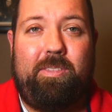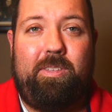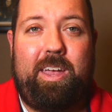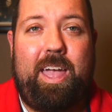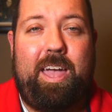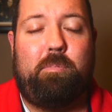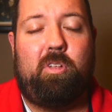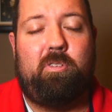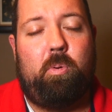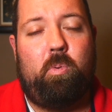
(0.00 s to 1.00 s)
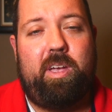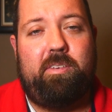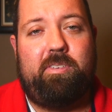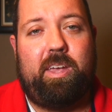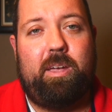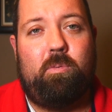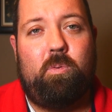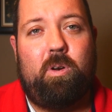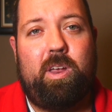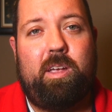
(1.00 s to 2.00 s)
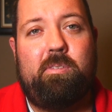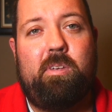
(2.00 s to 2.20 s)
Have multiple ways to get warnings,